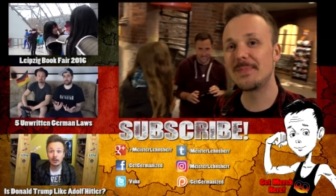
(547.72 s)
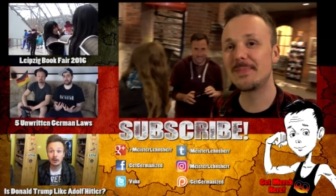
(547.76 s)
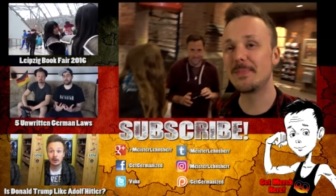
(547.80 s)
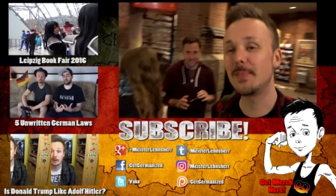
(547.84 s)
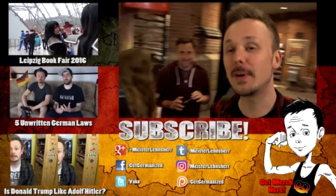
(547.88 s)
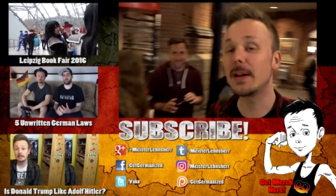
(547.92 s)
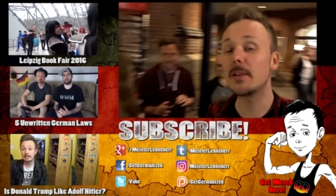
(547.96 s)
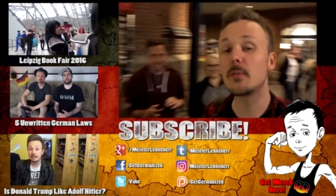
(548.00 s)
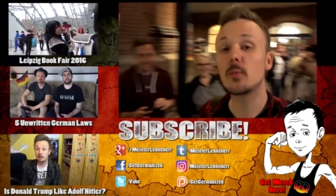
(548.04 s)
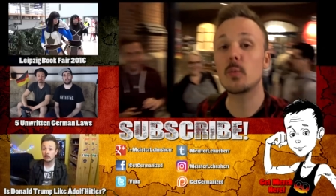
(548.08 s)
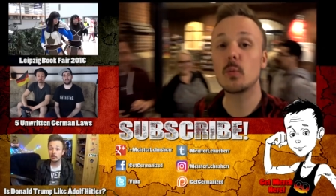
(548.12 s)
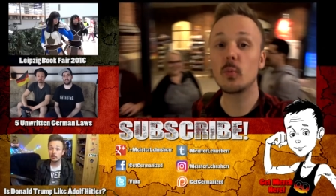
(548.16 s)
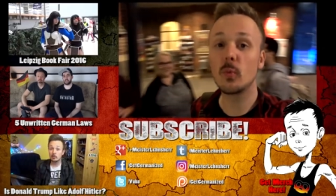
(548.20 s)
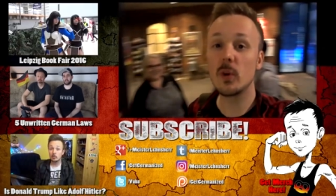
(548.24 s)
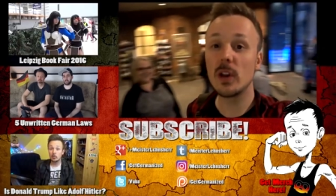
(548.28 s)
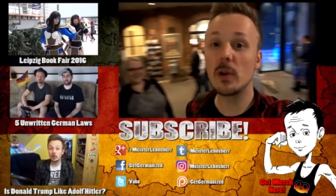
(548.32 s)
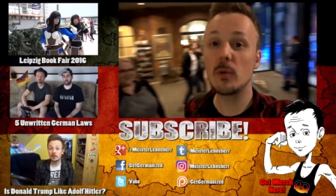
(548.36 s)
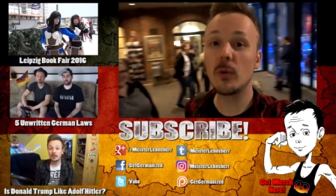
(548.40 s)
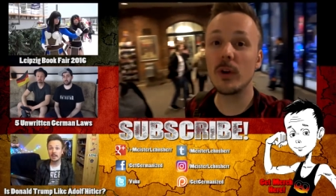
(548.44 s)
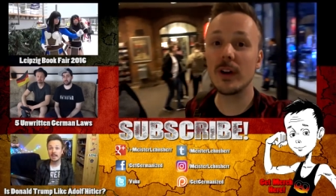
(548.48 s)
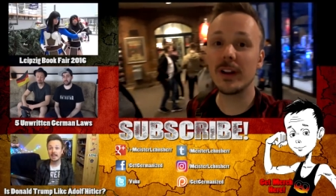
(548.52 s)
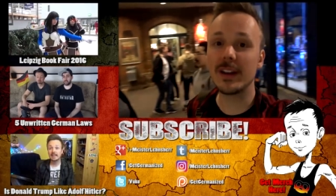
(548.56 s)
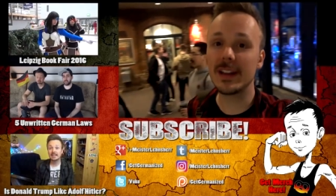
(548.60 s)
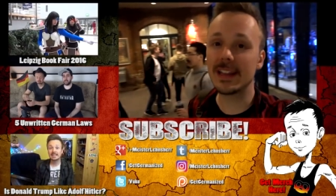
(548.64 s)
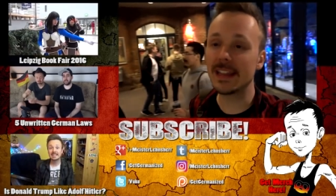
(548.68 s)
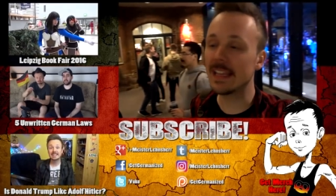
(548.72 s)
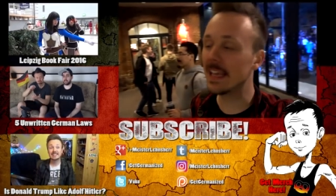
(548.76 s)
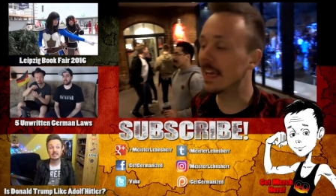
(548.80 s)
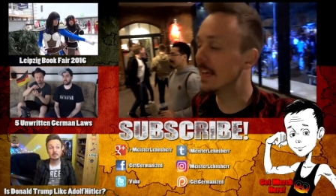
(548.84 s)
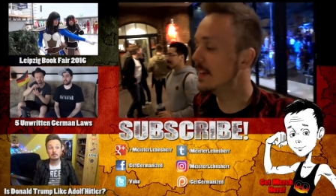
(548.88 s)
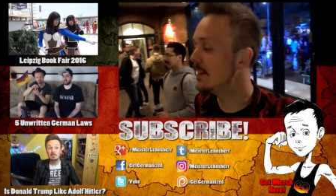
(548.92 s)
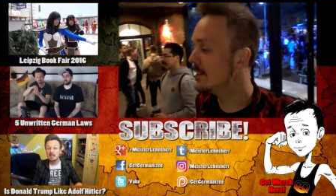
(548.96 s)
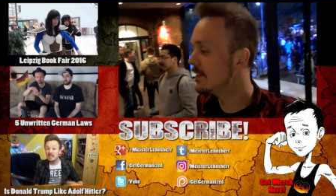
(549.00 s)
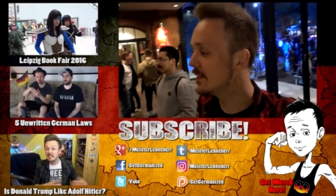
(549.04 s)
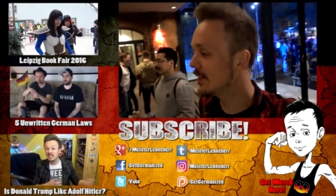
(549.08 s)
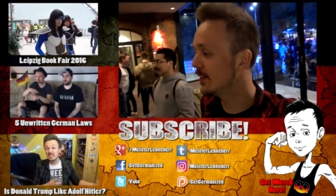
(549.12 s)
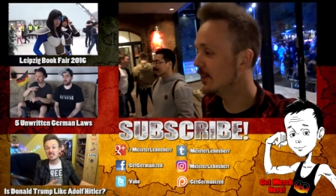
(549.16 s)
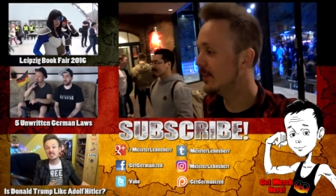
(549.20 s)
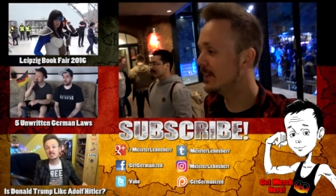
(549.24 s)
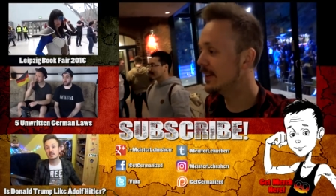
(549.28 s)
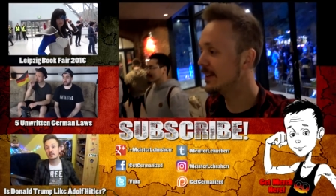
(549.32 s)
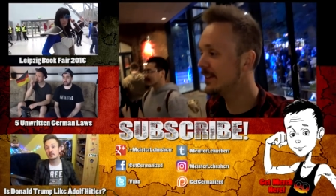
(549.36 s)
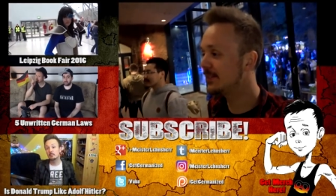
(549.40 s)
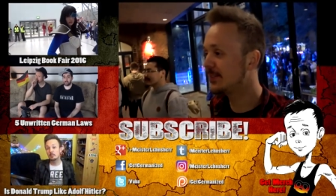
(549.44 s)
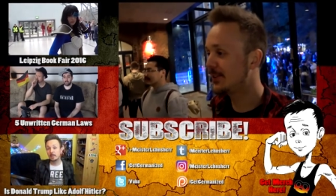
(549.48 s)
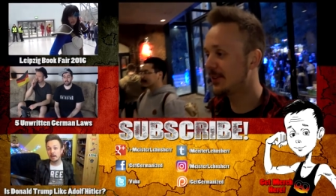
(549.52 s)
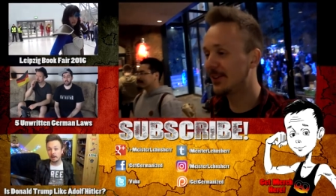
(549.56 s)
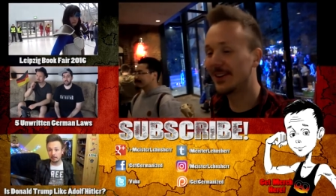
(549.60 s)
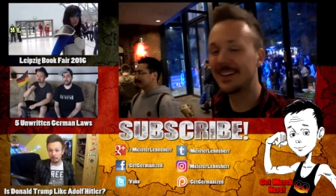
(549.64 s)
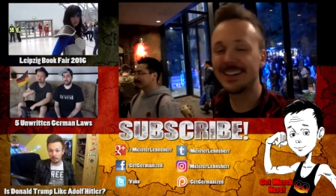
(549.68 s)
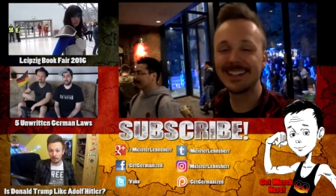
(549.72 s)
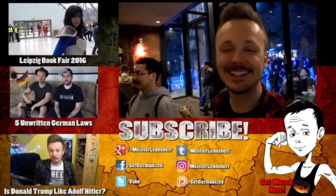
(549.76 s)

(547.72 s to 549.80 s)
but we won in the end, so that's good.